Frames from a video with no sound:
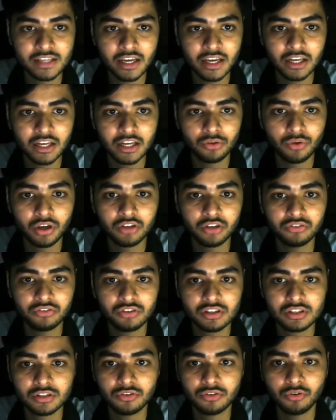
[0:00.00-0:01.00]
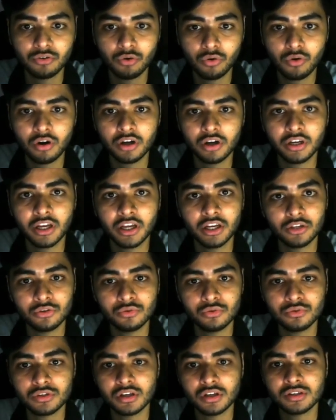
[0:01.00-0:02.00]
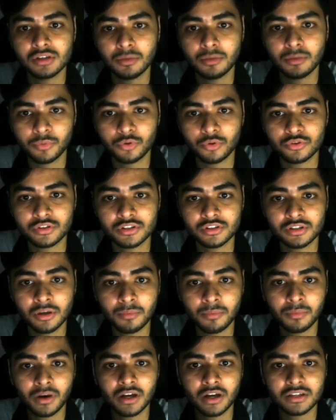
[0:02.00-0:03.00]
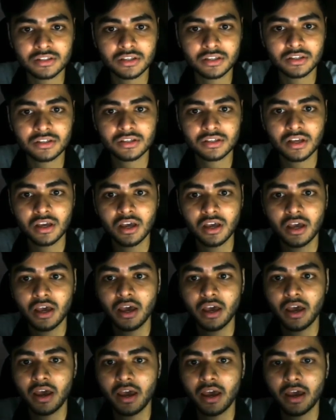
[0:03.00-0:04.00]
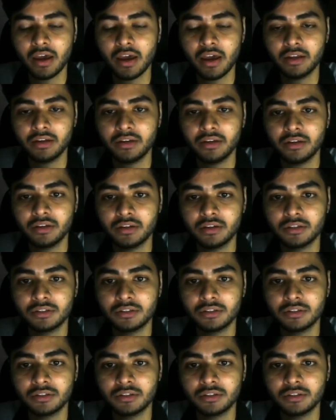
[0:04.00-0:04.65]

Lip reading: and you can just go on and use the subclasses and